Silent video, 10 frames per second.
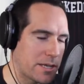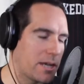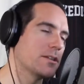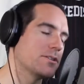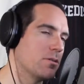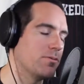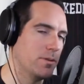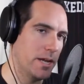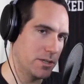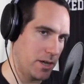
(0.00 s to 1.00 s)
Like, I listened to a few
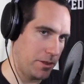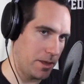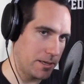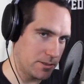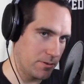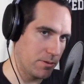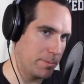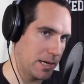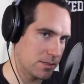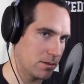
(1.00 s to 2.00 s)
Nadeshot things over the
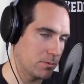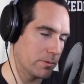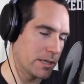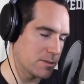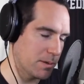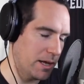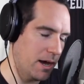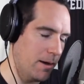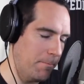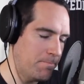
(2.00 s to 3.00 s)
past couple of weeks, but
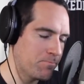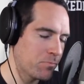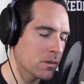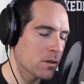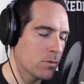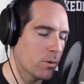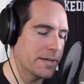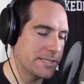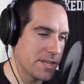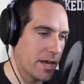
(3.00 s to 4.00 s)
where
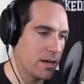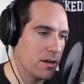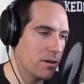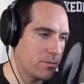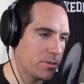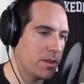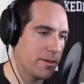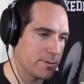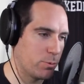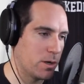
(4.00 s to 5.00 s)
he said 100
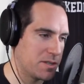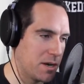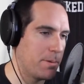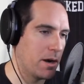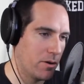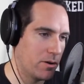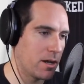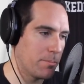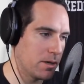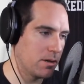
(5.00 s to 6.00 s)
Thieves was an apparel
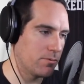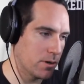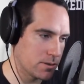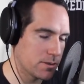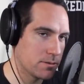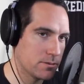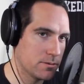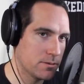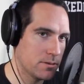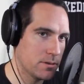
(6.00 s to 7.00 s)
company first.
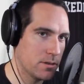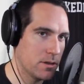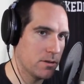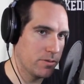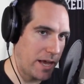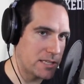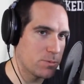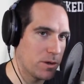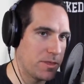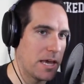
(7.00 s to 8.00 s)
That's
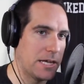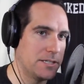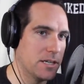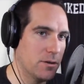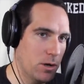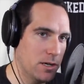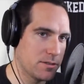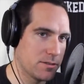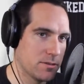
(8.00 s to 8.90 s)
what the idea was.